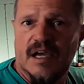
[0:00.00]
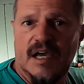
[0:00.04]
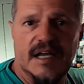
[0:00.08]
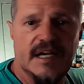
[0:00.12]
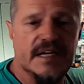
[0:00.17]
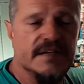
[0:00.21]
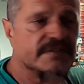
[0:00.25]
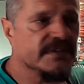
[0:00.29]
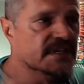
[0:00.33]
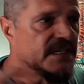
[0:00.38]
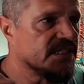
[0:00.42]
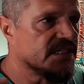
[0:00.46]

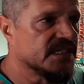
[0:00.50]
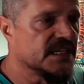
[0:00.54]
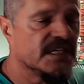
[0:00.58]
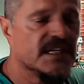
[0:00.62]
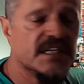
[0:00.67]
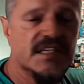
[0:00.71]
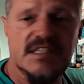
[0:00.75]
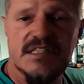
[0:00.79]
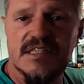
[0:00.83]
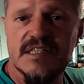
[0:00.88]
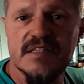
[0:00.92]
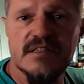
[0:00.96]
And if there's
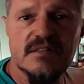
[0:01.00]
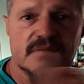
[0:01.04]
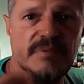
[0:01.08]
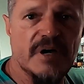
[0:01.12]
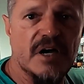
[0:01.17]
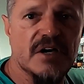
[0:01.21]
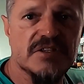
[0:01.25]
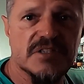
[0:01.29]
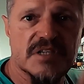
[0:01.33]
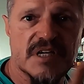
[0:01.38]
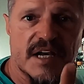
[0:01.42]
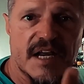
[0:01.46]
any steel
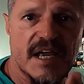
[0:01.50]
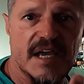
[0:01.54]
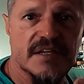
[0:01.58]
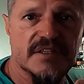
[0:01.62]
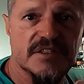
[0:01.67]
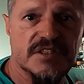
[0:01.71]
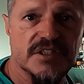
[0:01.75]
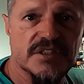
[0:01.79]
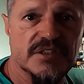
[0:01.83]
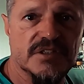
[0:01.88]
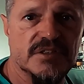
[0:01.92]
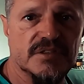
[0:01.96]
boats
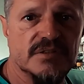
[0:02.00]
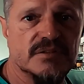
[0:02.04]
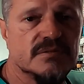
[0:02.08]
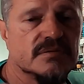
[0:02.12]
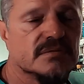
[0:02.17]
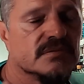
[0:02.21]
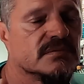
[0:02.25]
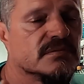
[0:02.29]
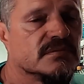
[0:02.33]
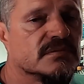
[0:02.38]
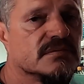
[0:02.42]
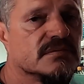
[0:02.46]
around you